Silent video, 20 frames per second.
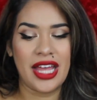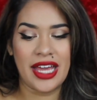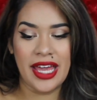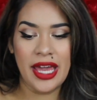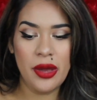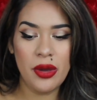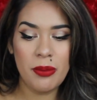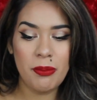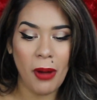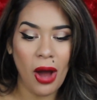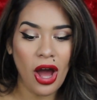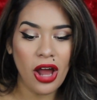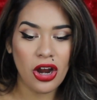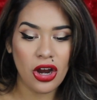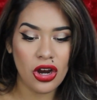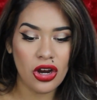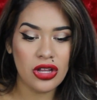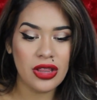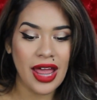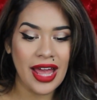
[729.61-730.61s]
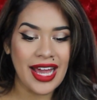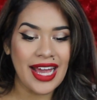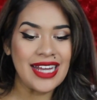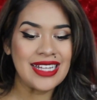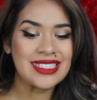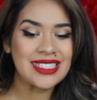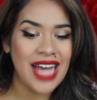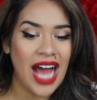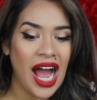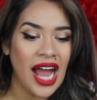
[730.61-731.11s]
Like, he bought her like
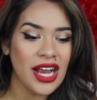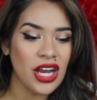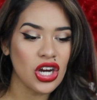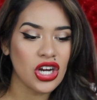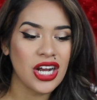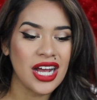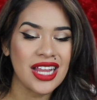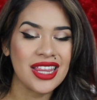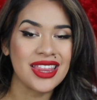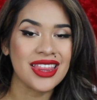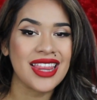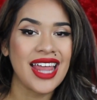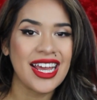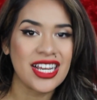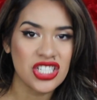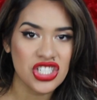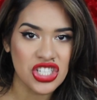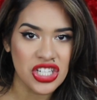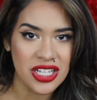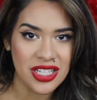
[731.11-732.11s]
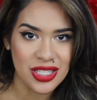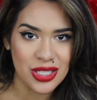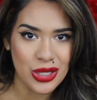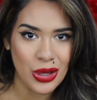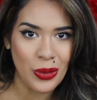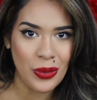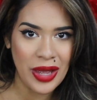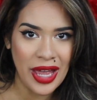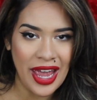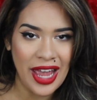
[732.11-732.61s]
entire collections,
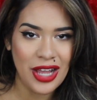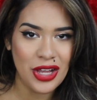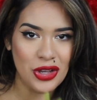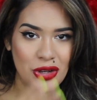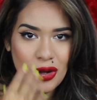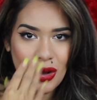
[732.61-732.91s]
okay?